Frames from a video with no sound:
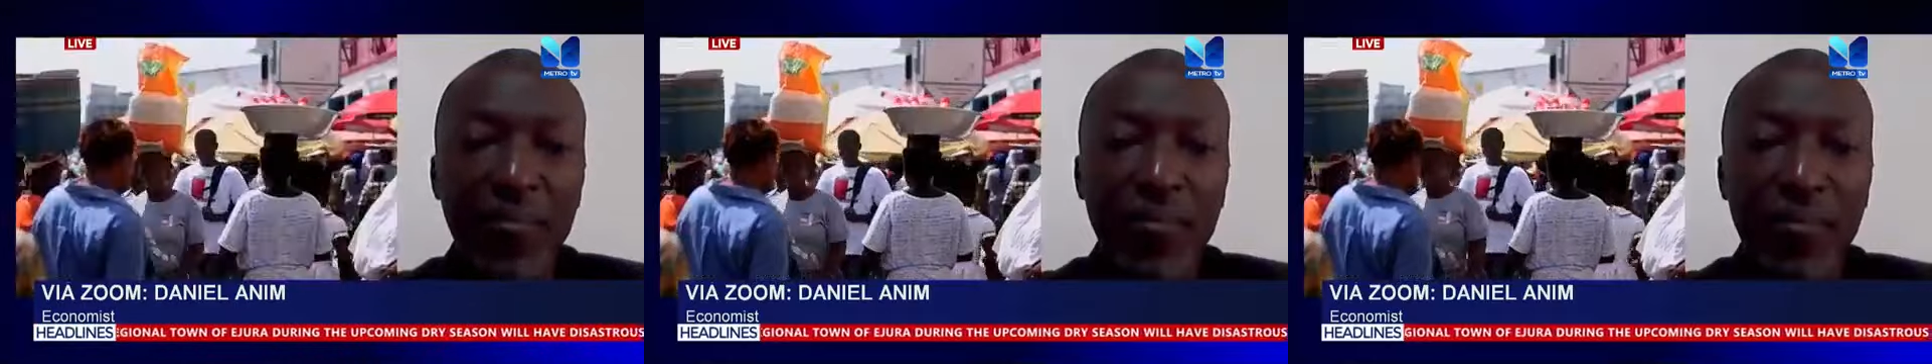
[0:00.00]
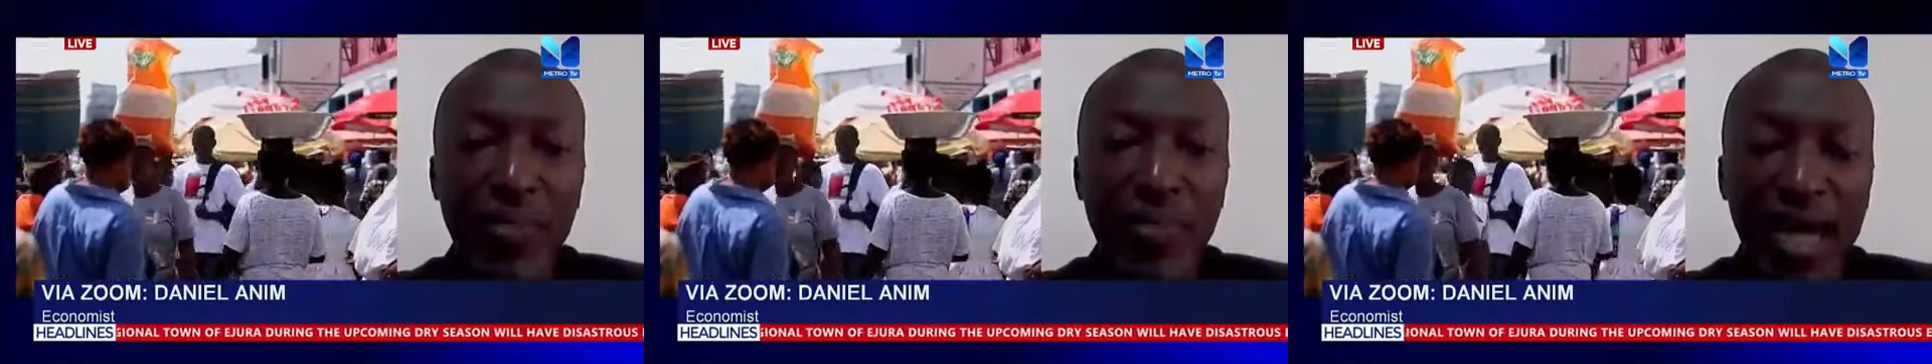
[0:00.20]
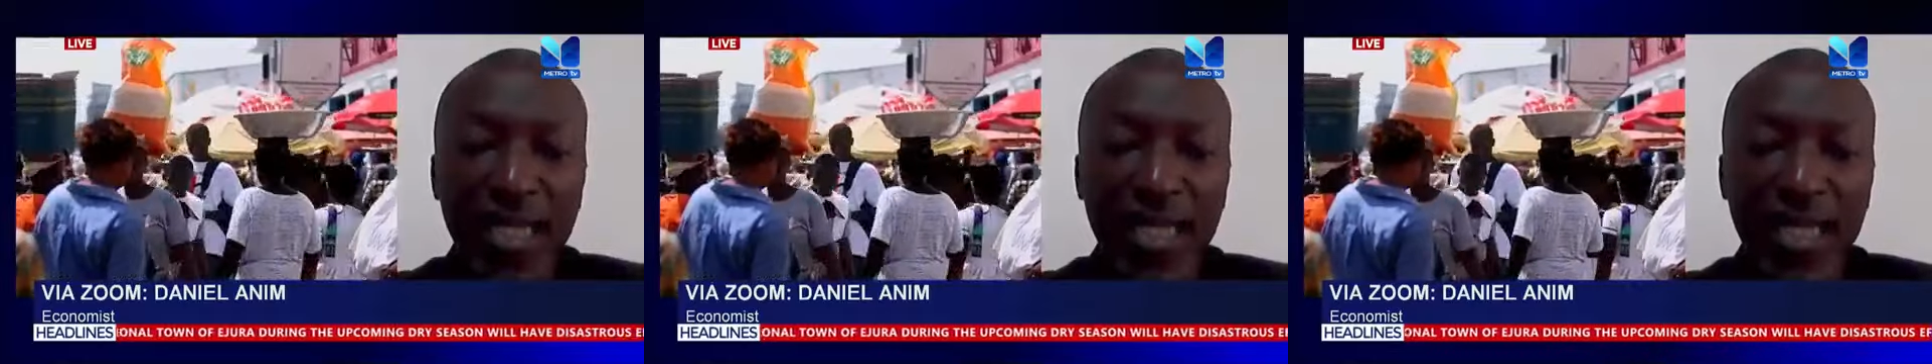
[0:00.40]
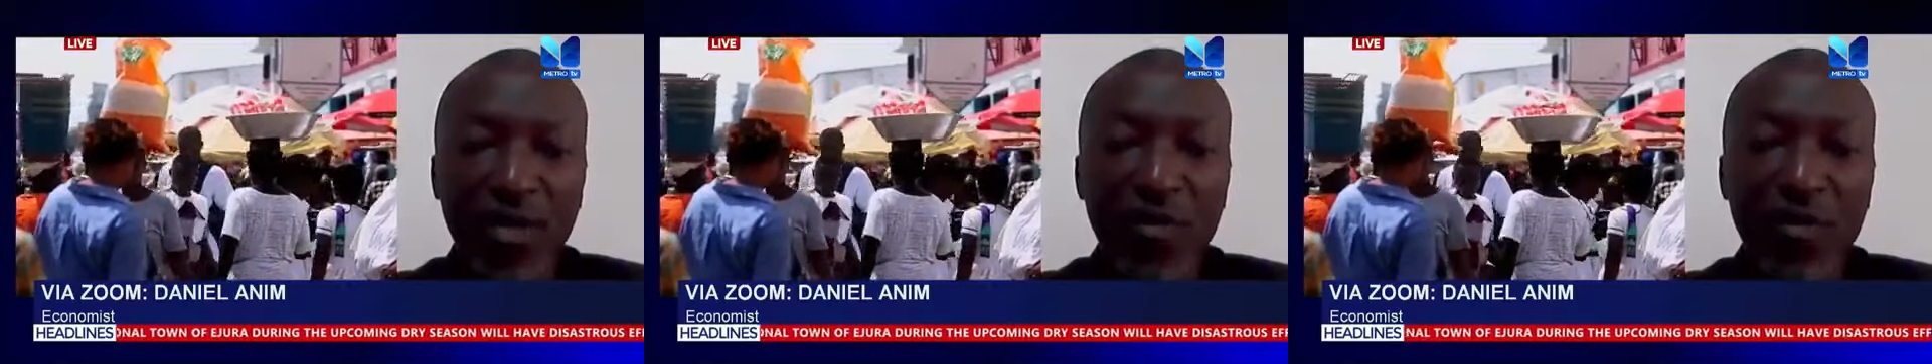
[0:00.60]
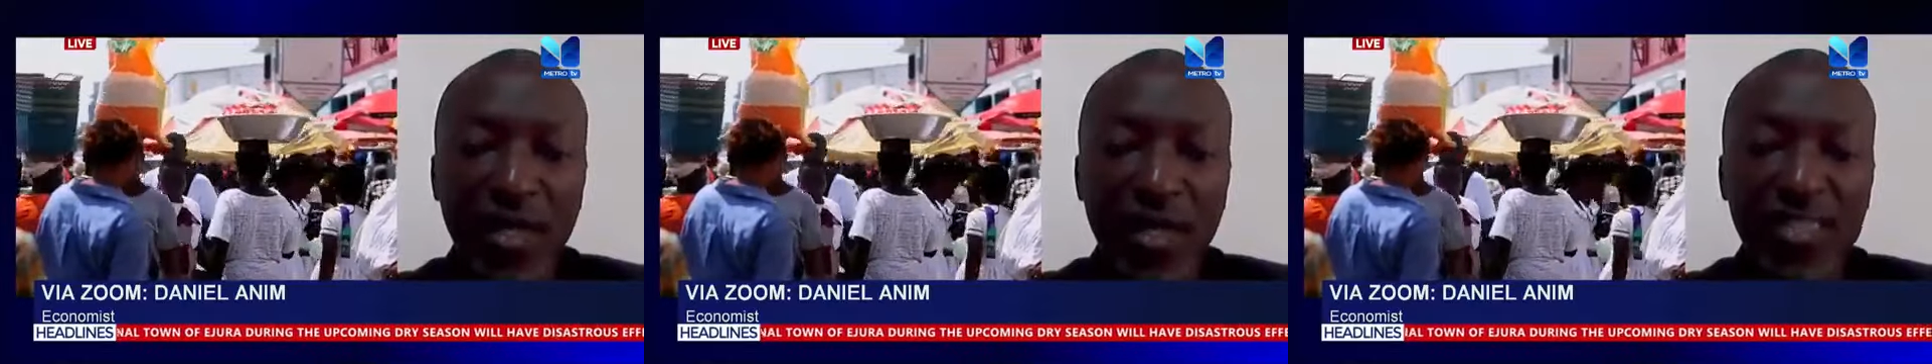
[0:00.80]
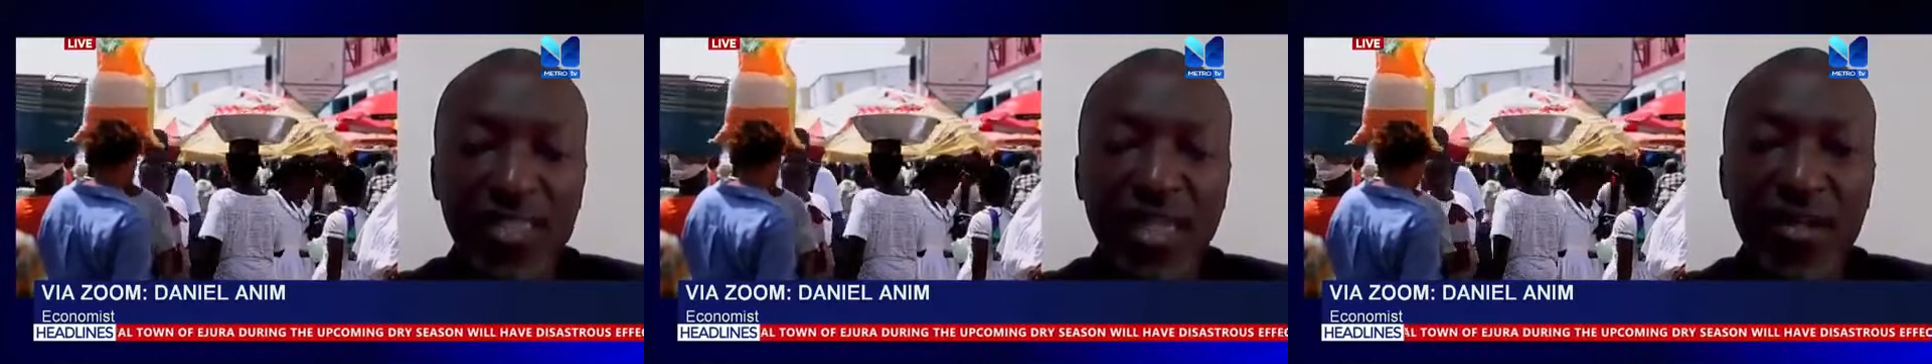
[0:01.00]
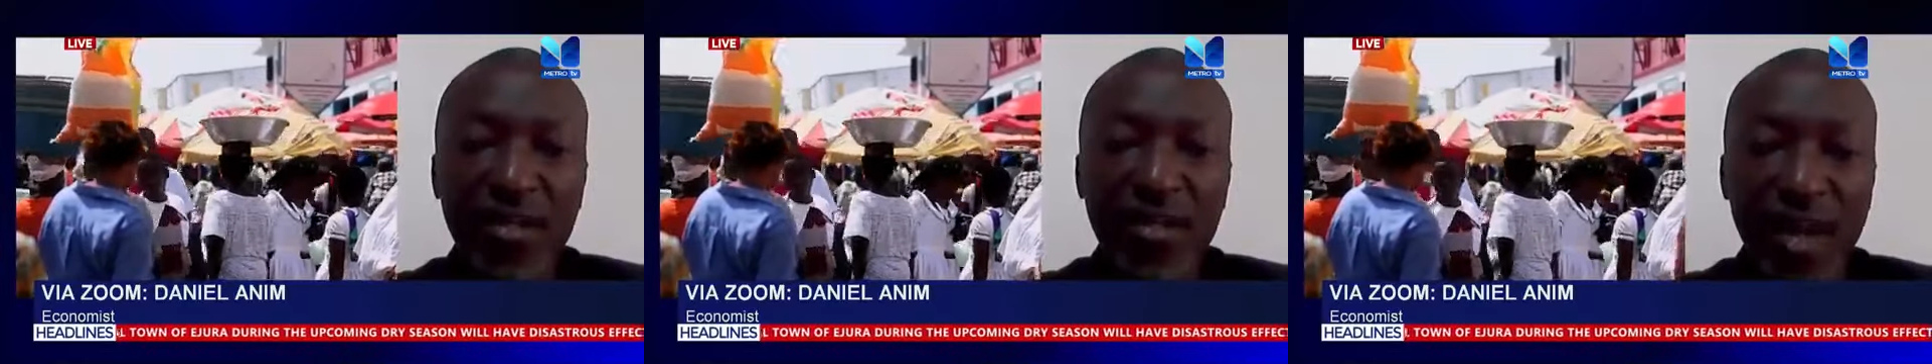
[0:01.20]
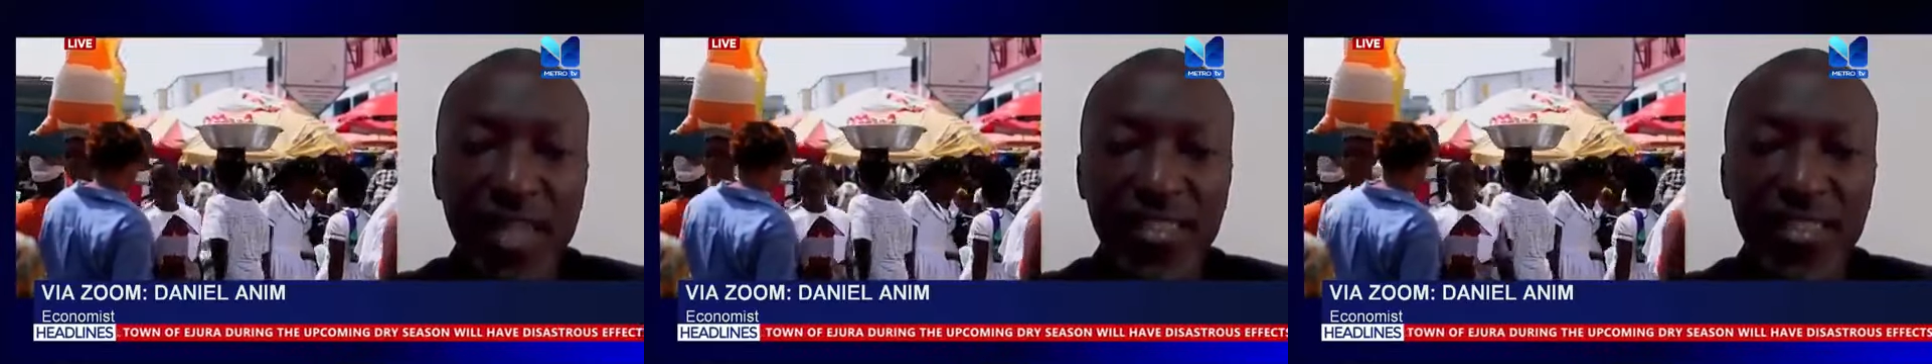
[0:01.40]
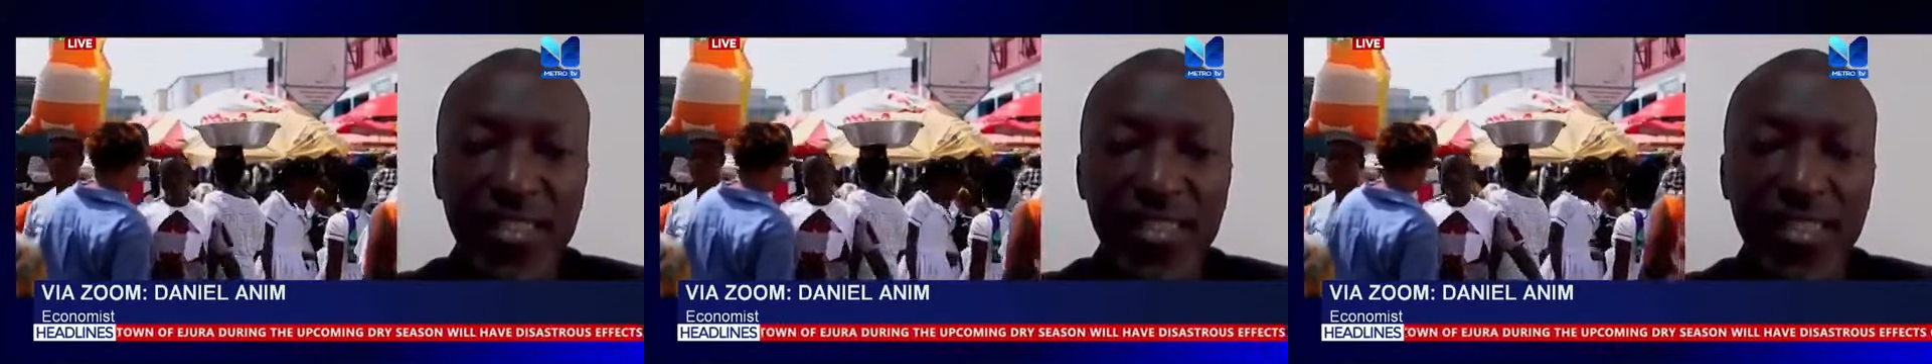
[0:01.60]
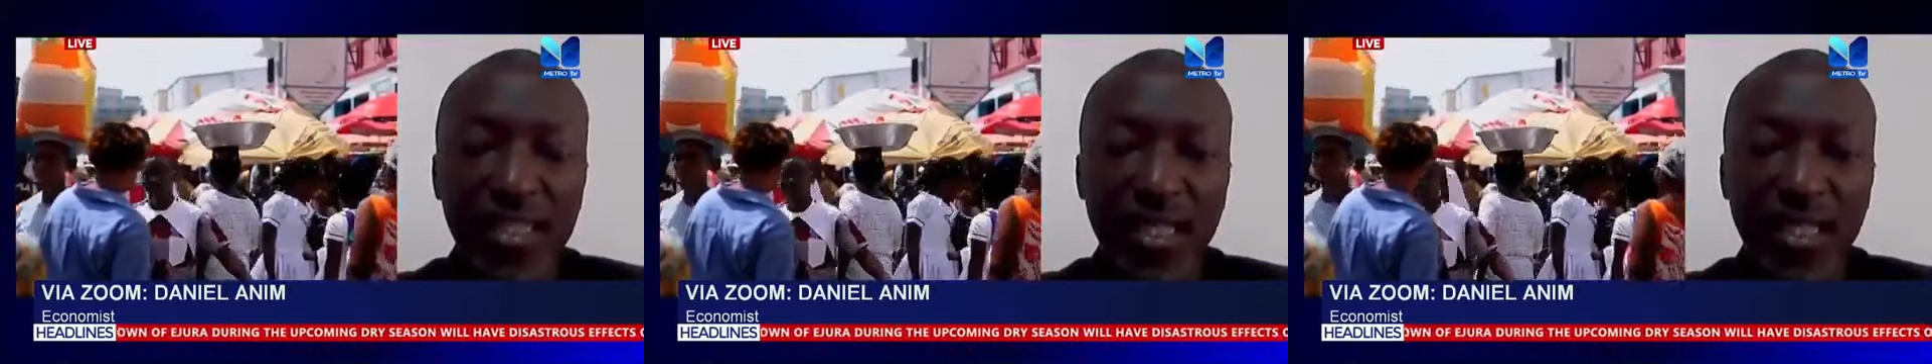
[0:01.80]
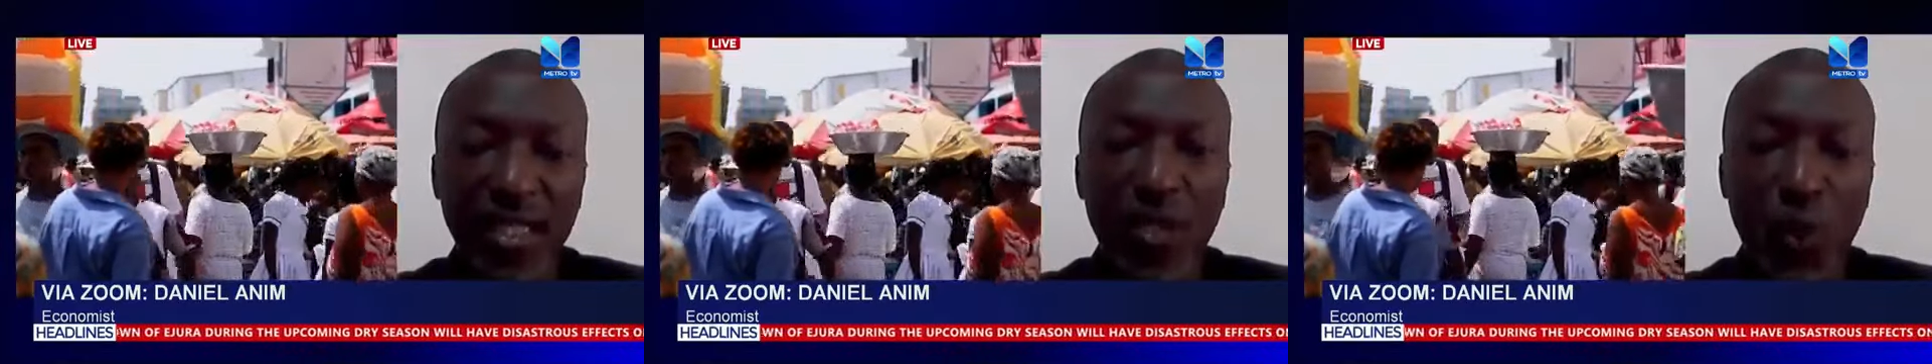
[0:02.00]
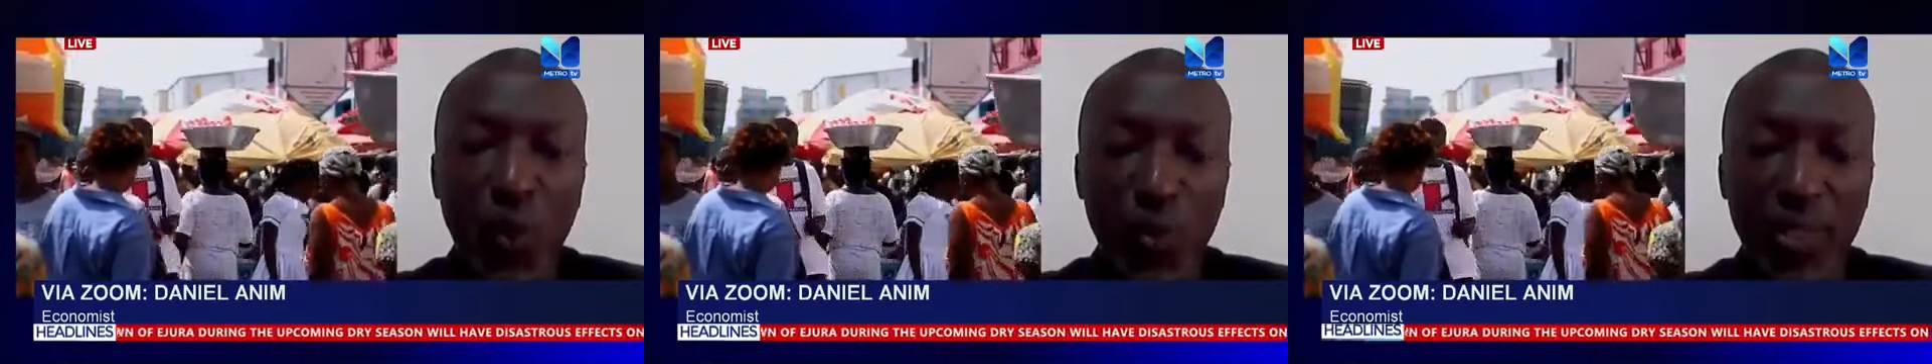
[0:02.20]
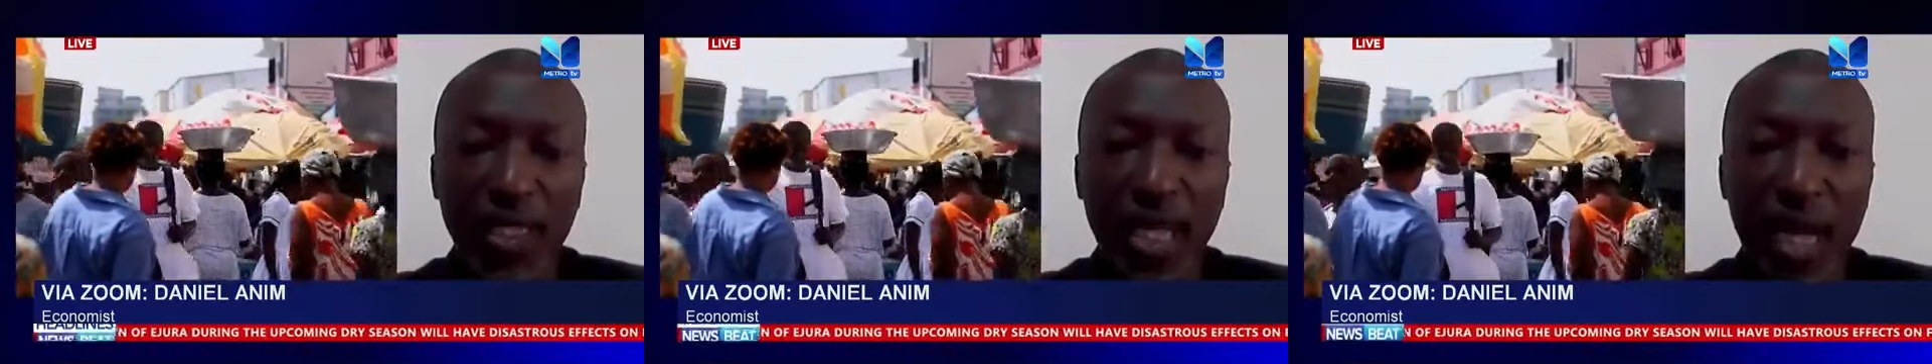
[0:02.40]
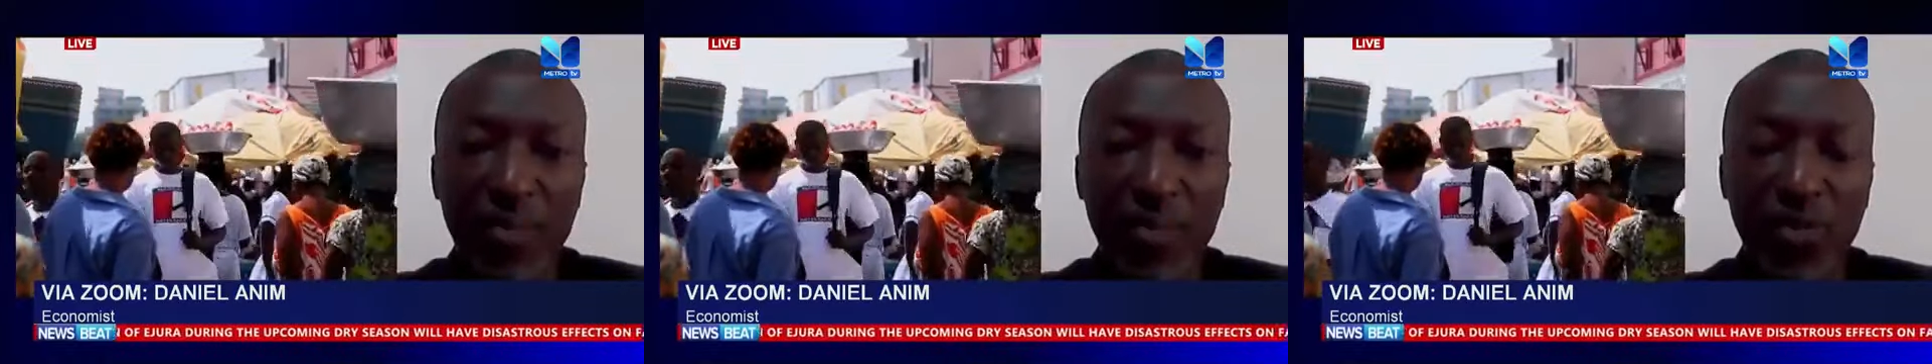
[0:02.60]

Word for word: banking or financial crisis in looming up.